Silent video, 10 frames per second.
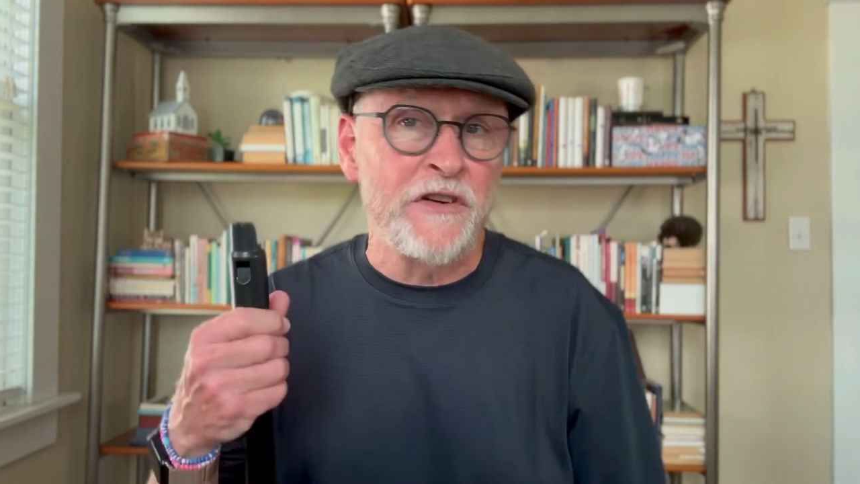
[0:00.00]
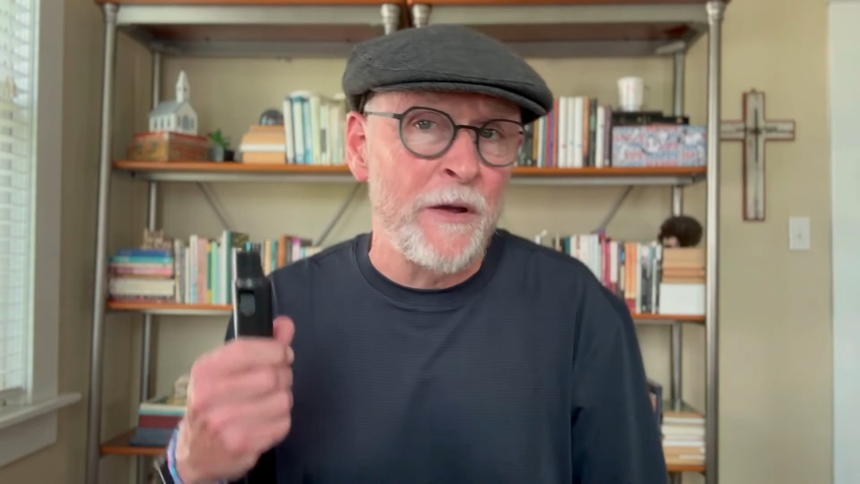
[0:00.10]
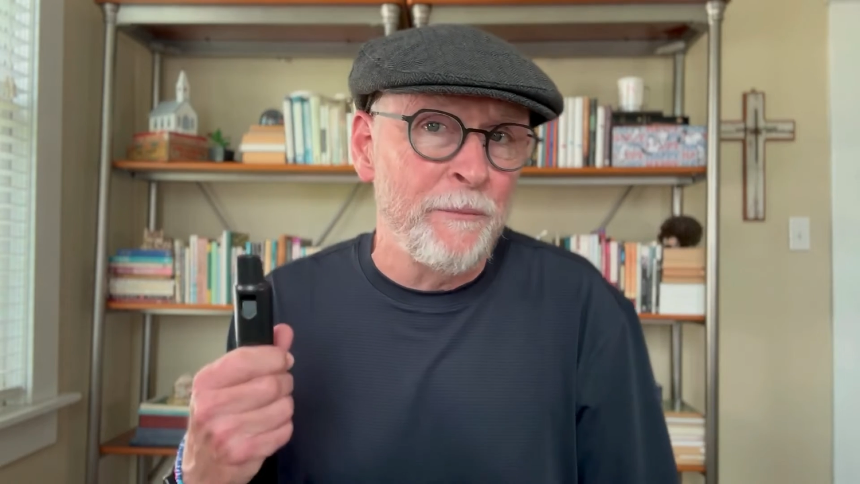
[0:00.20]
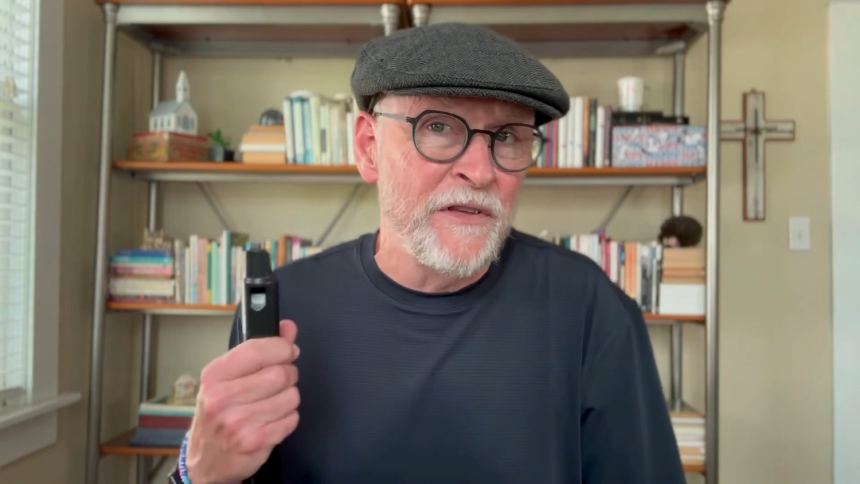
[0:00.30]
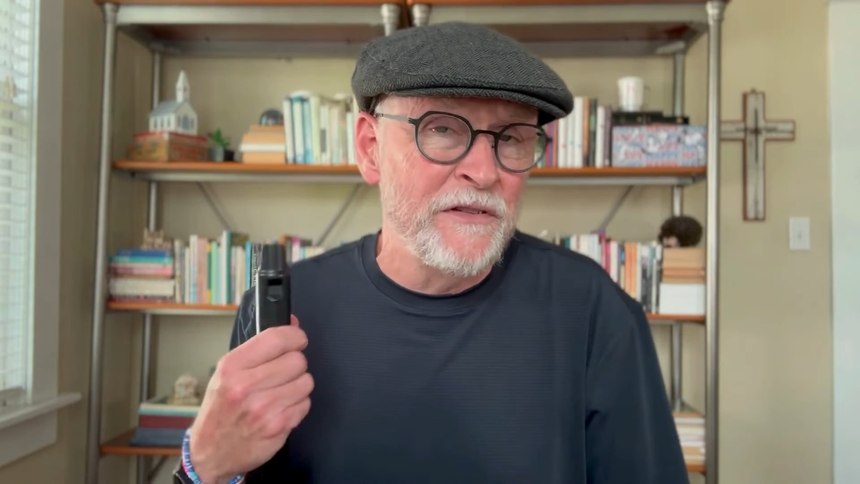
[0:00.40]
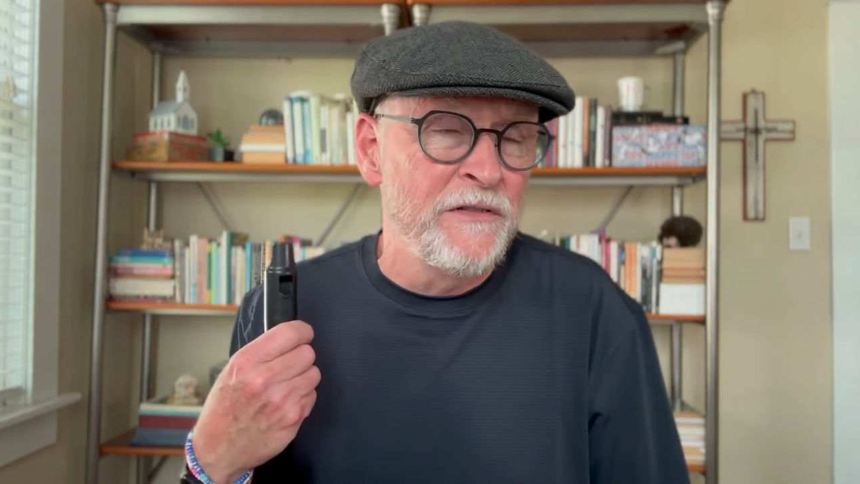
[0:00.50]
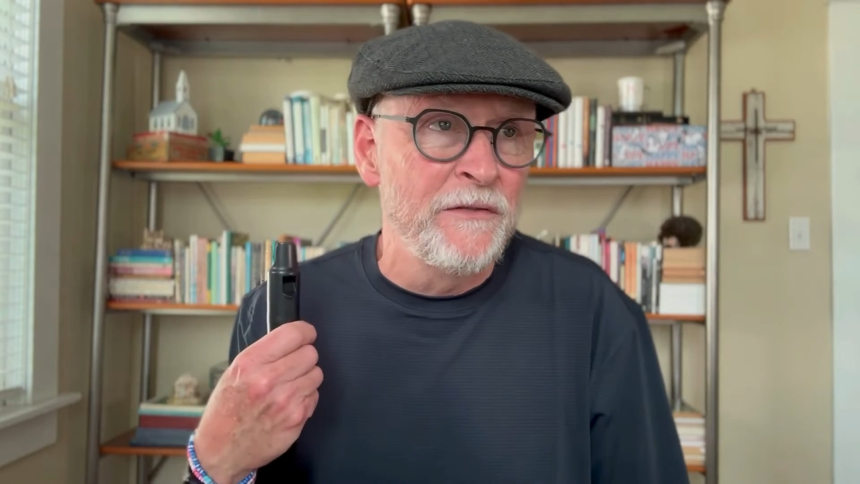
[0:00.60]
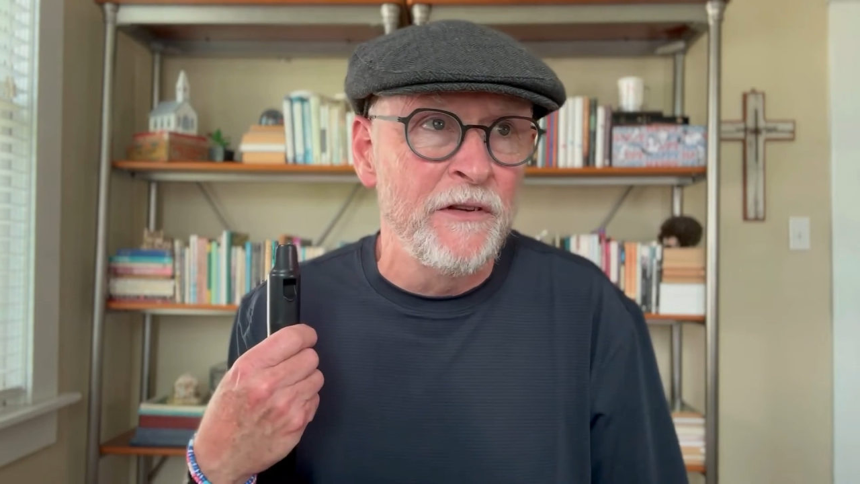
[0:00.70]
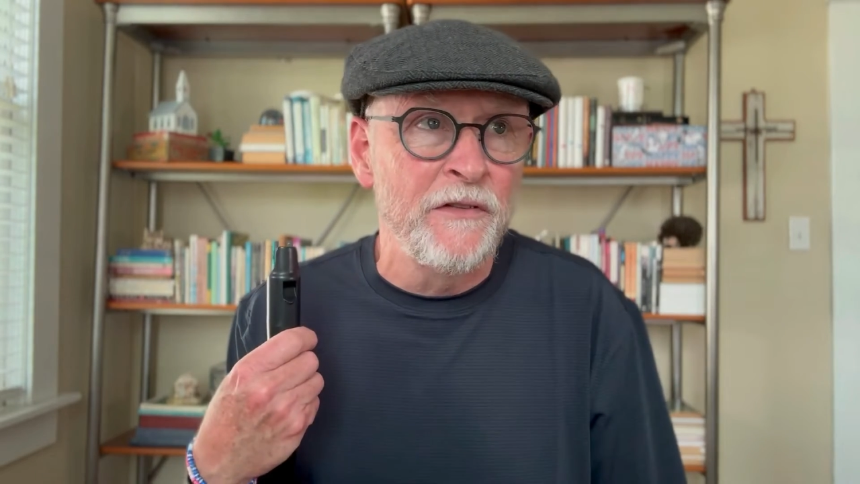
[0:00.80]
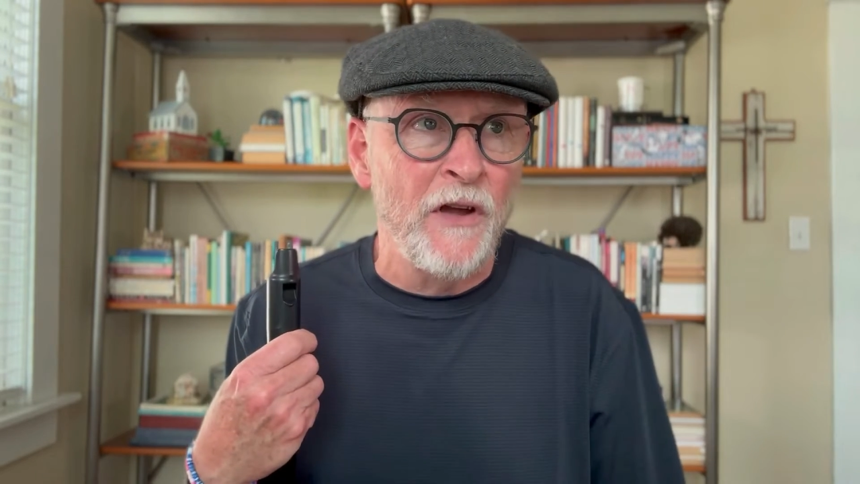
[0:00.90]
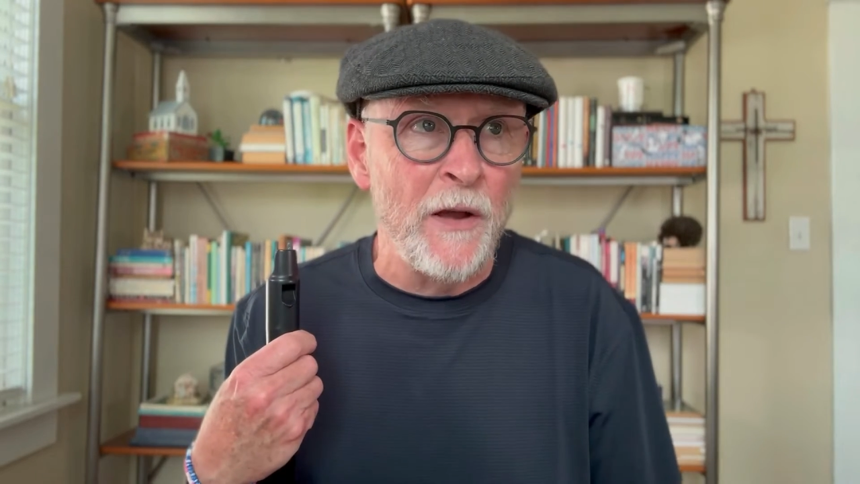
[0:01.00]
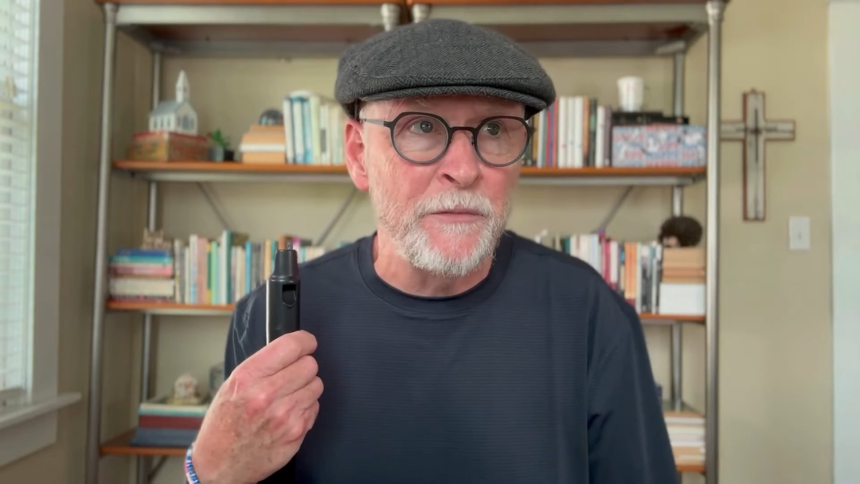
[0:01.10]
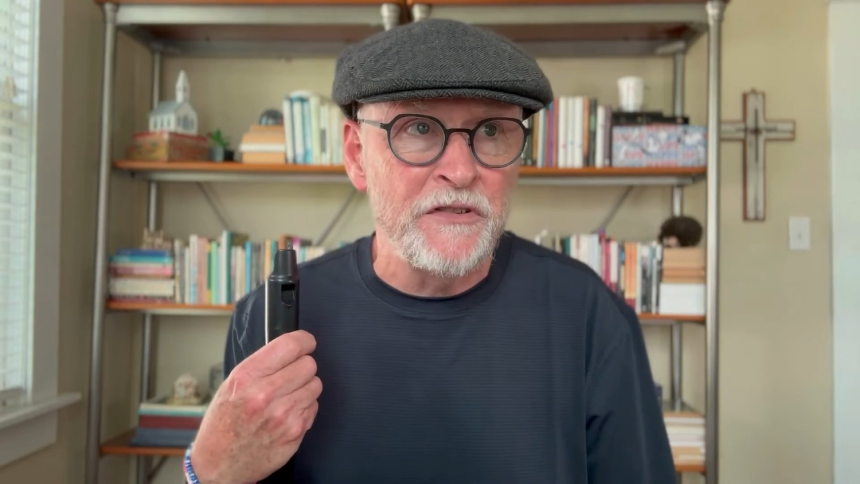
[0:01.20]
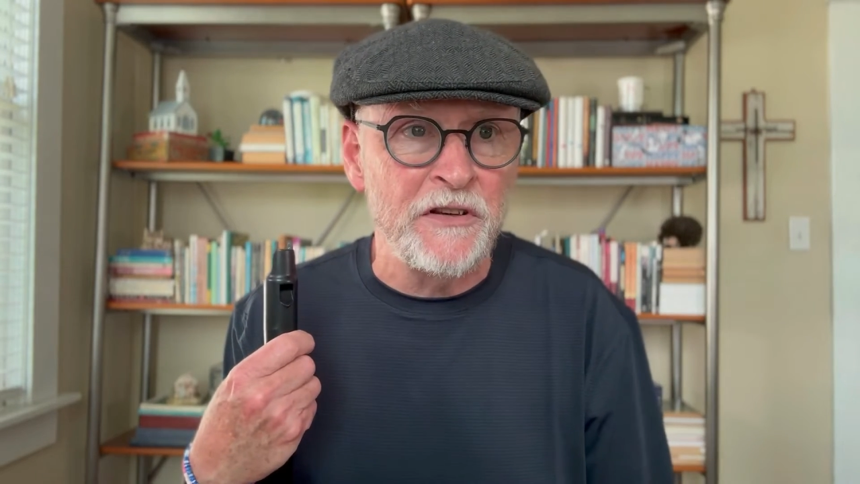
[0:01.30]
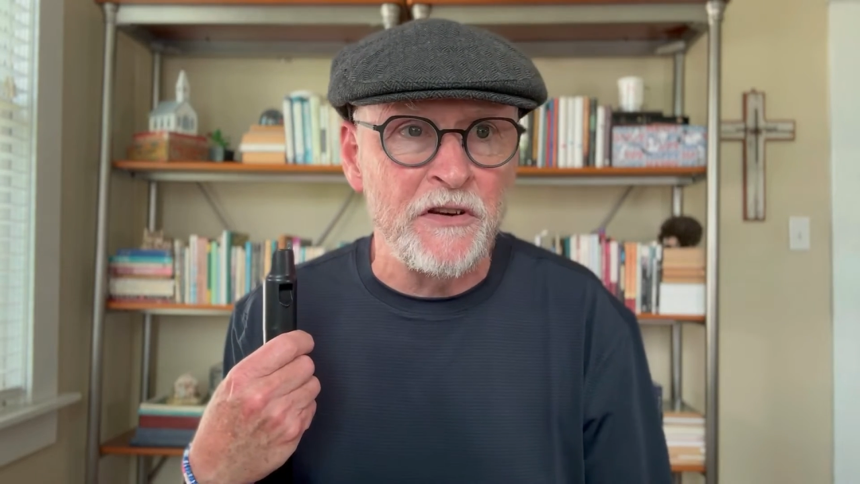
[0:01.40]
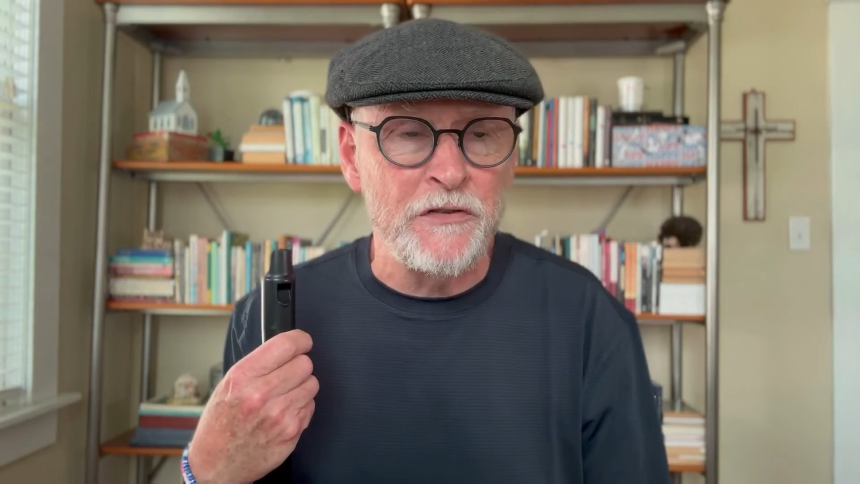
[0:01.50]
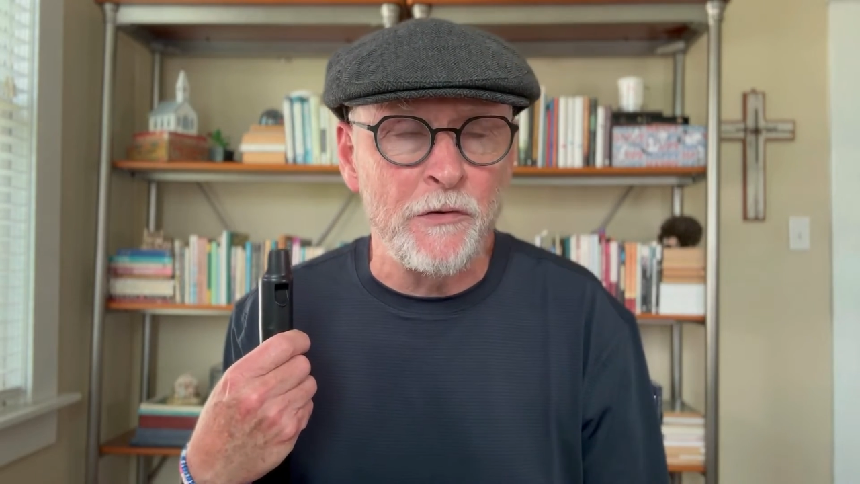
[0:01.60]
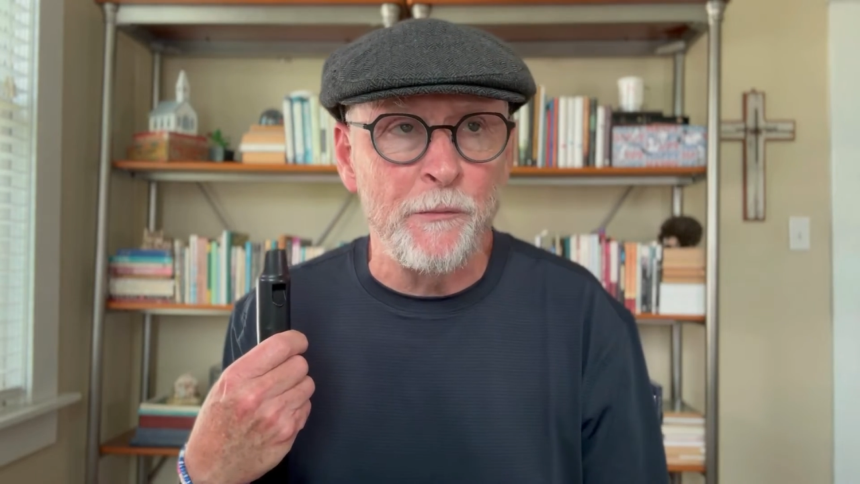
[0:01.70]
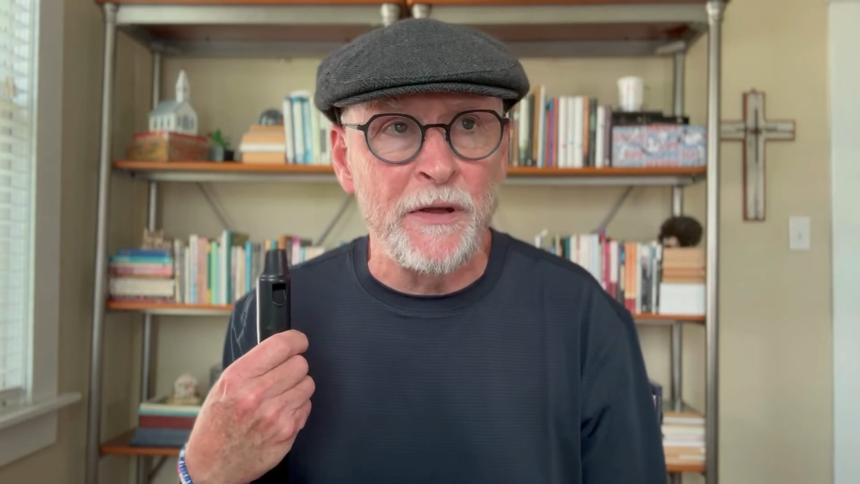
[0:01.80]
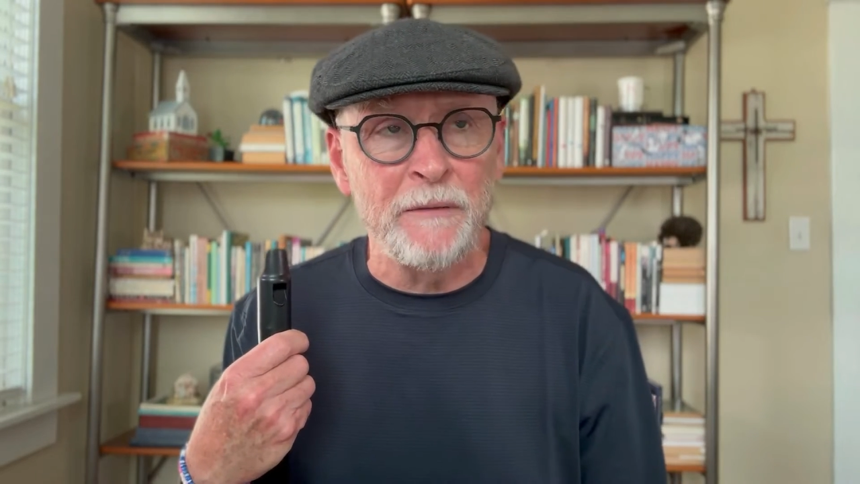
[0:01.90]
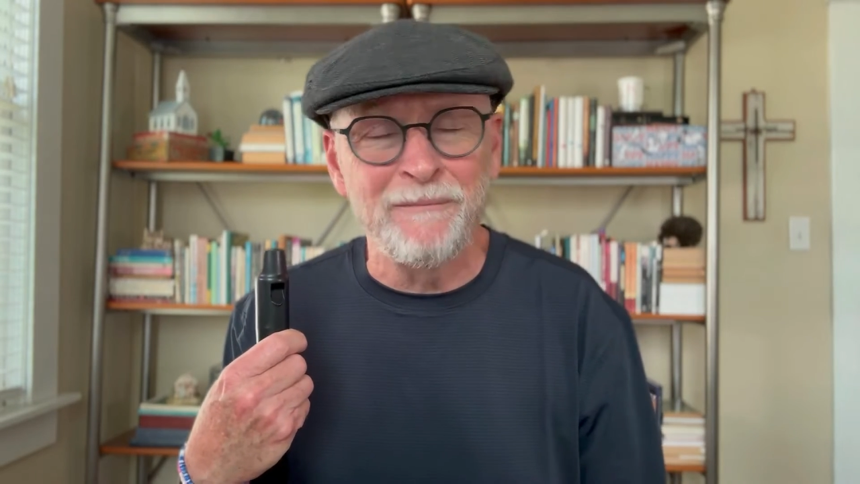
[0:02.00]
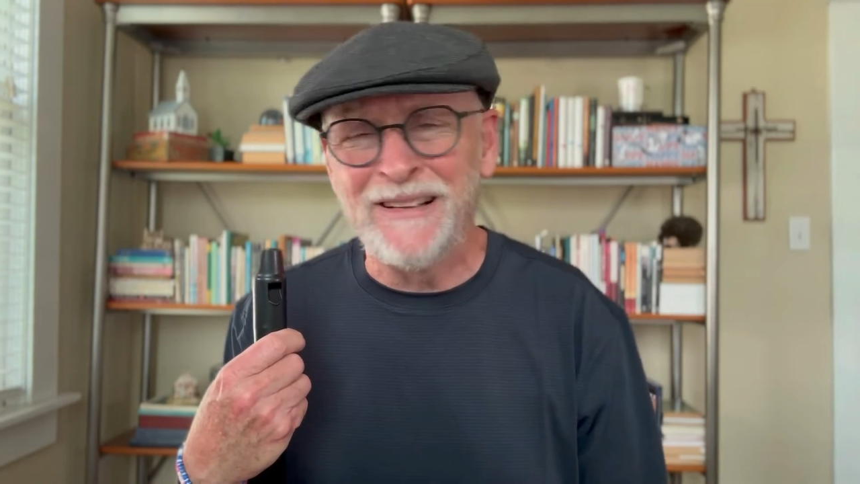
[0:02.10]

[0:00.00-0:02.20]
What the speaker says: up the time signature a bit.